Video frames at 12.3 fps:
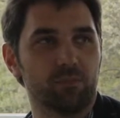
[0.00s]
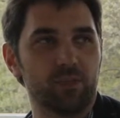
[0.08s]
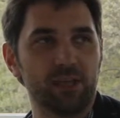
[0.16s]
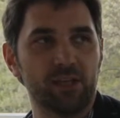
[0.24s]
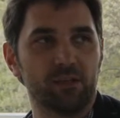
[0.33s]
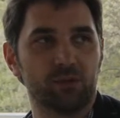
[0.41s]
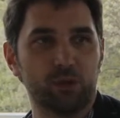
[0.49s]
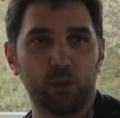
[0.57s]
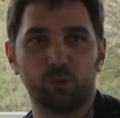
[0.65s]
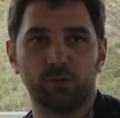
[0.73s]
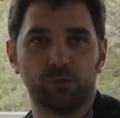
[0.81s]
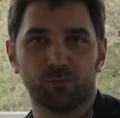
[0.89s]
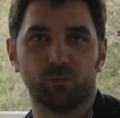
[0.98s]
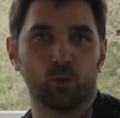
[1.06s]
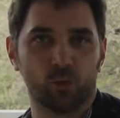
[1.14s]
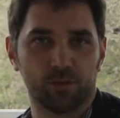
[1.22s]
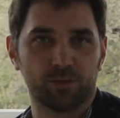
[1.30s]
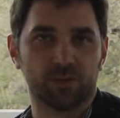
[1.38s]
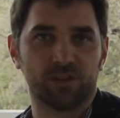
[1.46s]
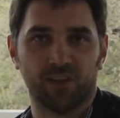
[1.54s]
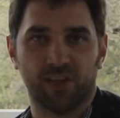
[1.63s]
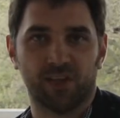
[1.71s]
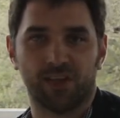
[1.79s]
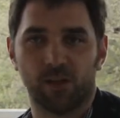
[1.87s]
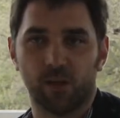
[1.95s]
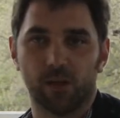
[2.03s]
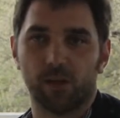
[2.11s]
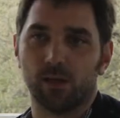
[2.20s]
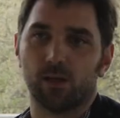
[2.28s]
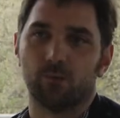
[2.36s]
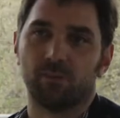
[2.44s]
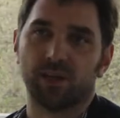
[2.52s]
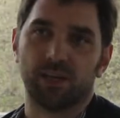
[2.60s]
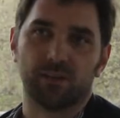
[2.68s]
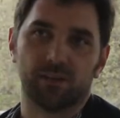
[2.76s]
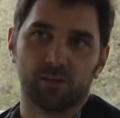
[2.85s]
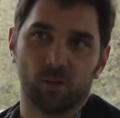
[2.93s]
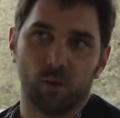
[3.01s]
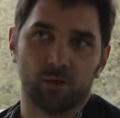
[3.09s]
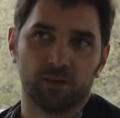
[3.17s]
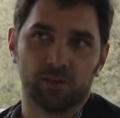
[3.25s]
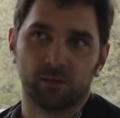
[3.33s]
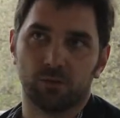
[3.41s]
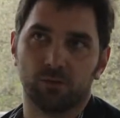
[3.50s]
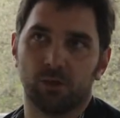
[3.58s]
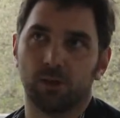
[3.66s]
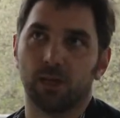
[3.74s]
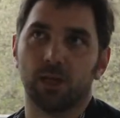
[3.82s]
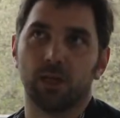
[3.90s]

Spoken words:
being close to books, but that's also